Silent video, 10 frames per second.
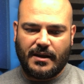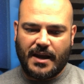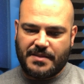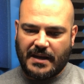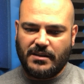
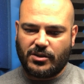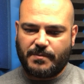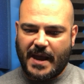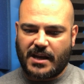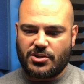and then he looked
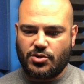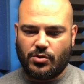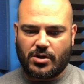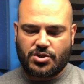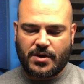back at
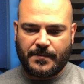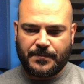George.